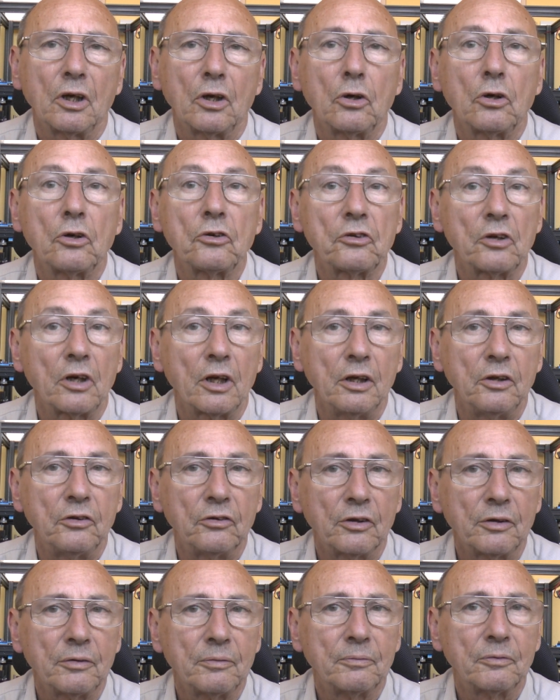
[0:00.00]
an
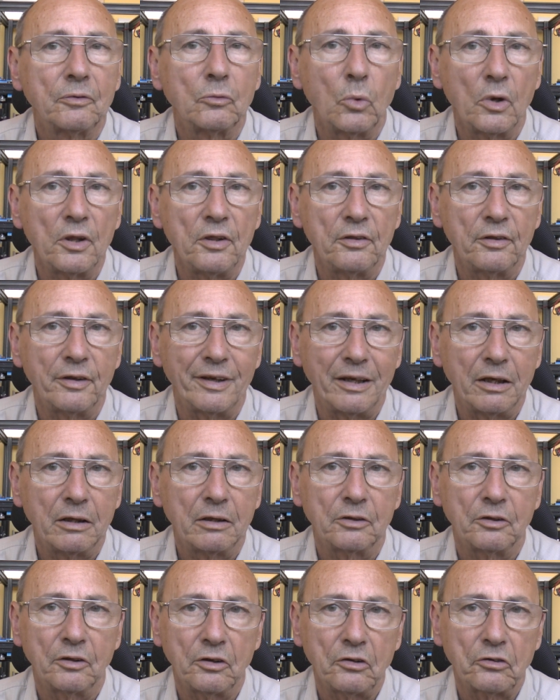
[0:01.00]
isolator for one thing,
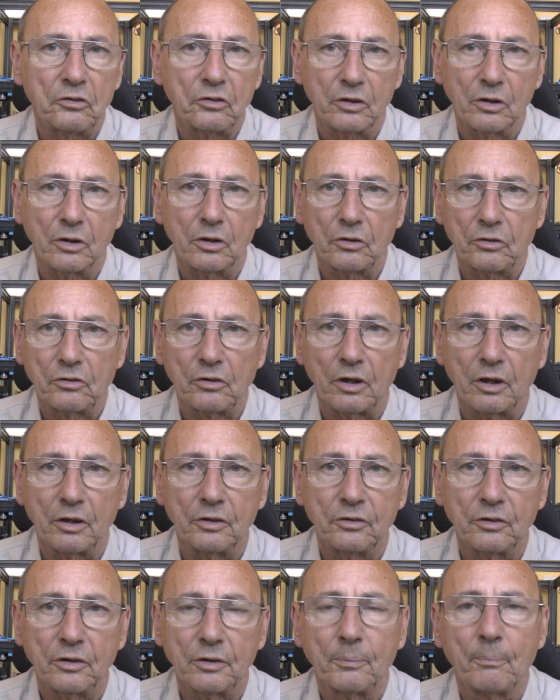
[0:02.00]
a DC
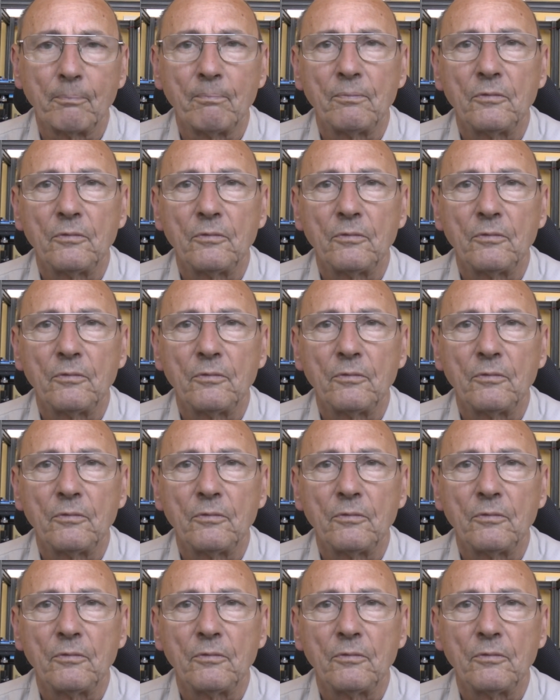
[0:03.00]
isolator